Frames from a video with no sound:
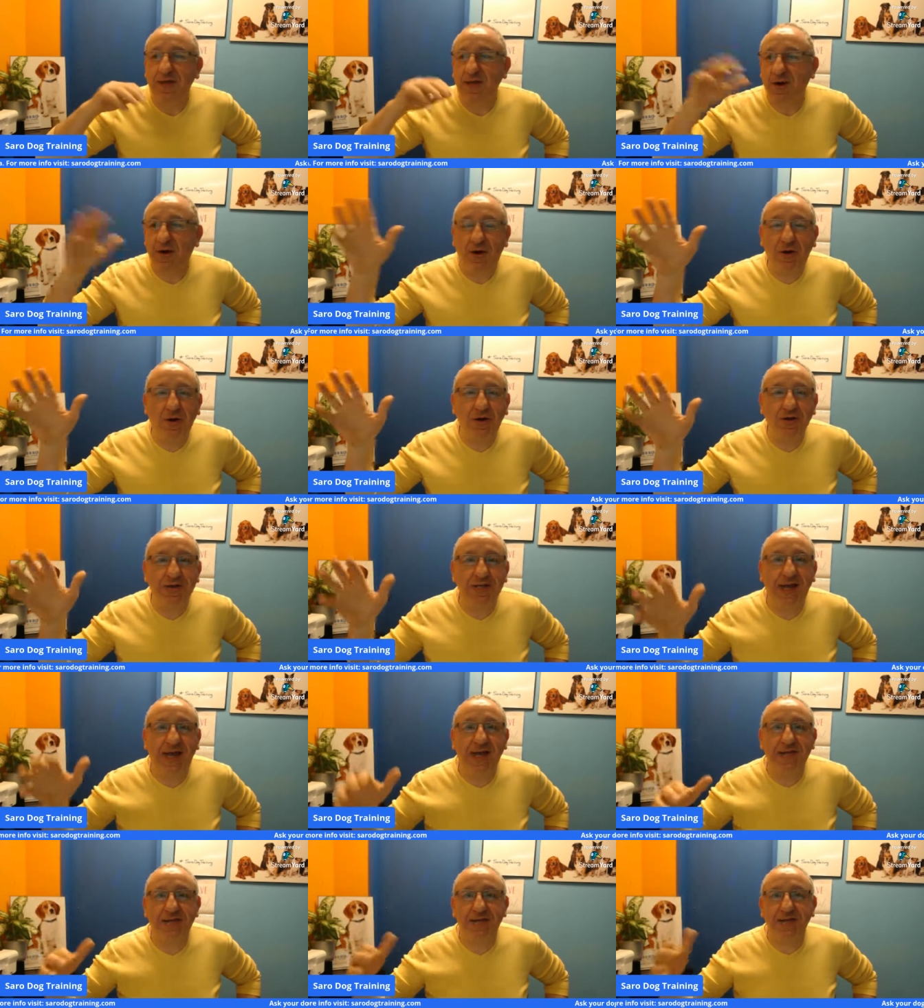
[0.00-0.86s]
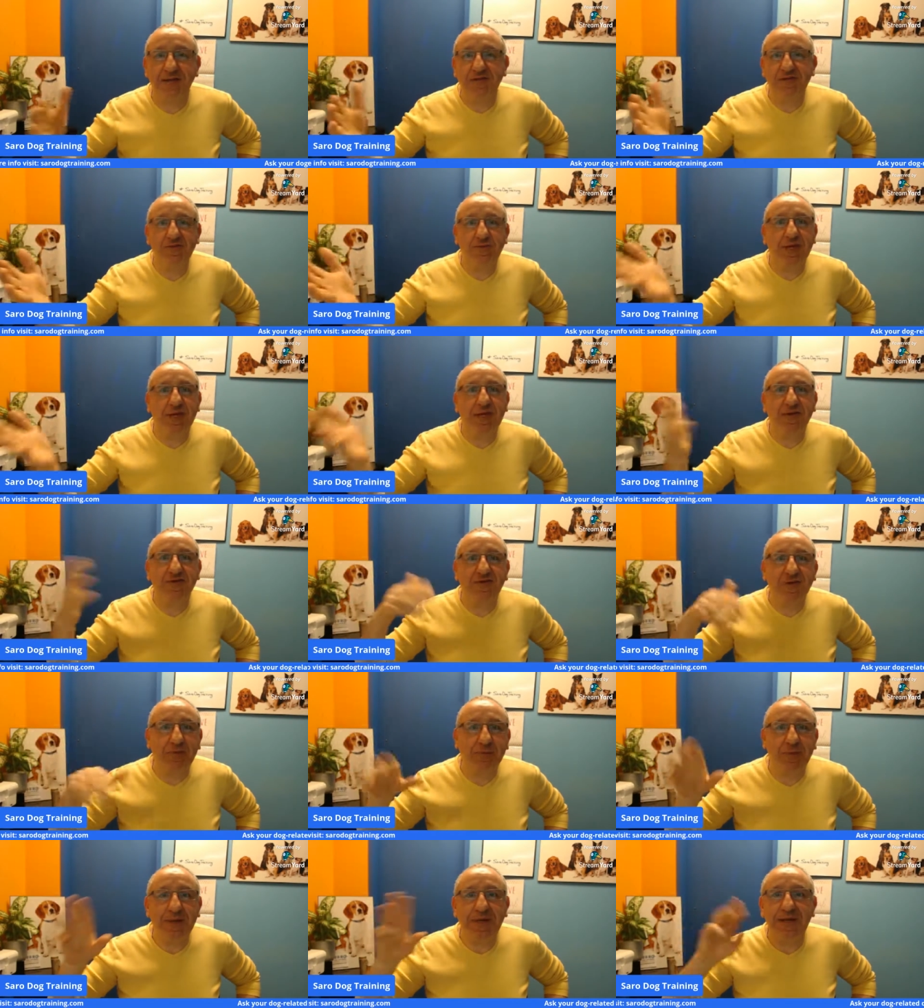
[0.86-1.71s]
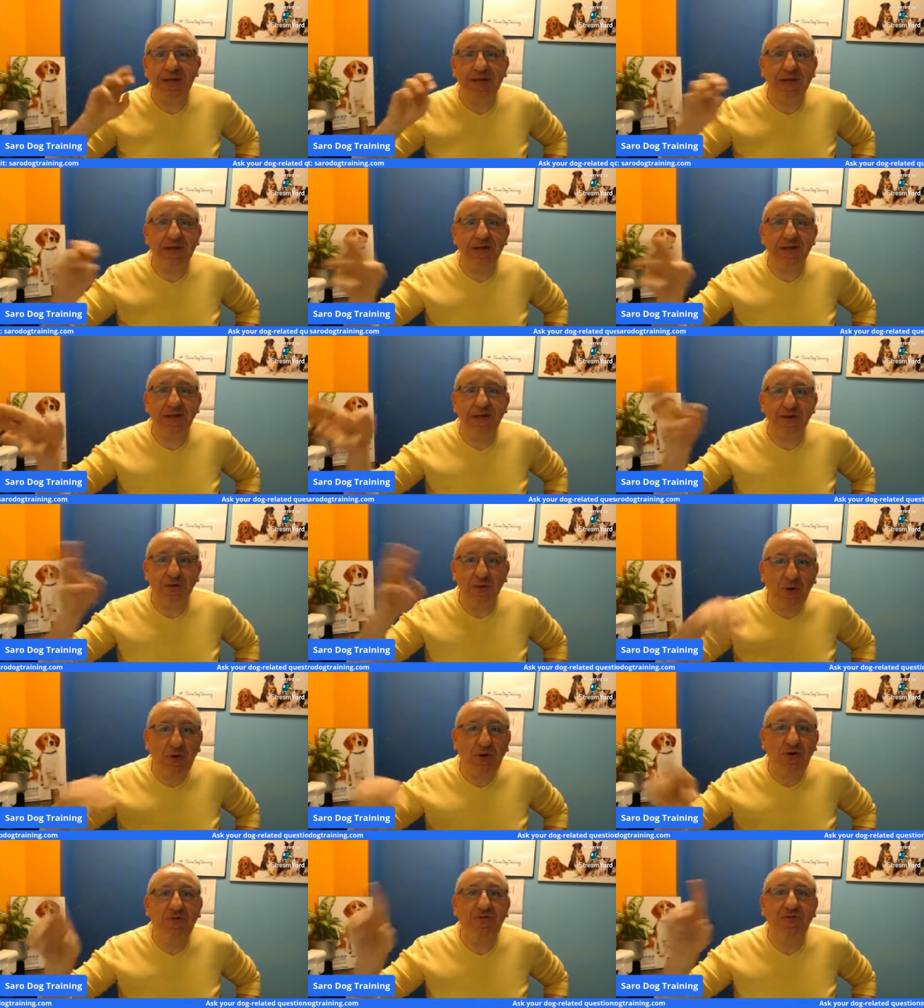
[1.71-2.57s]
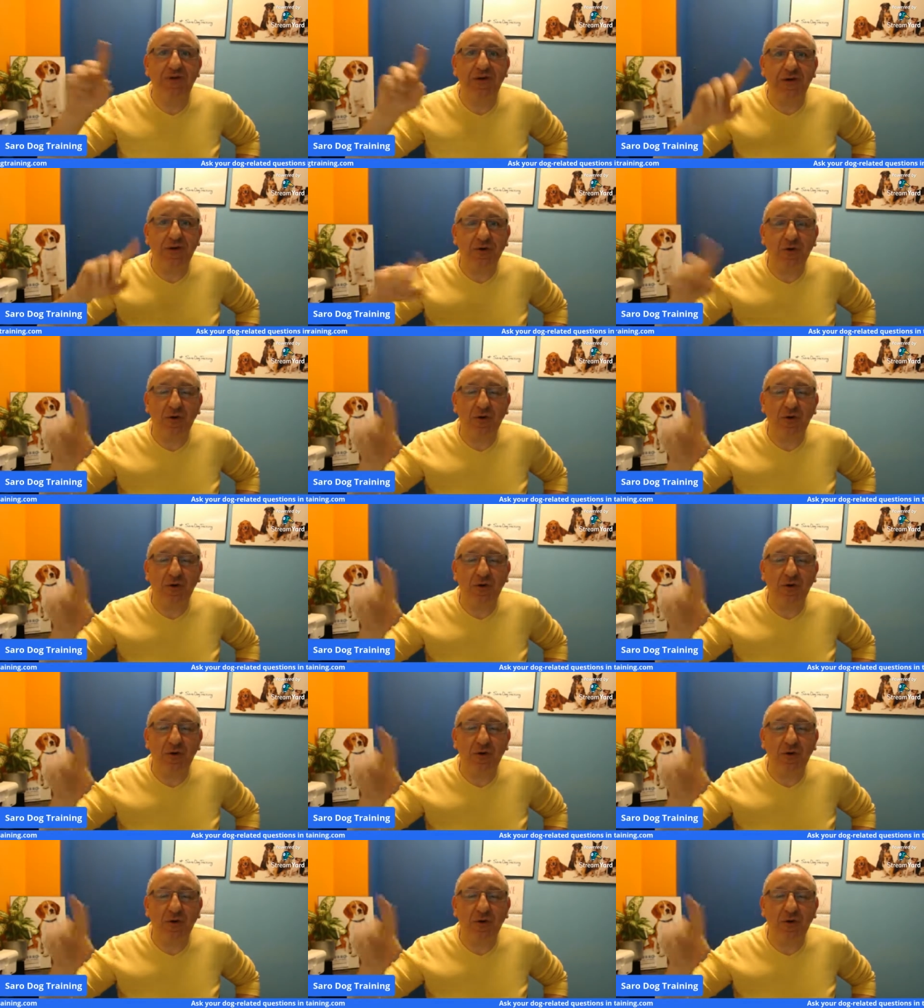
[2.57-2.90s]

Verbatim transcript: all that is being repeated and over and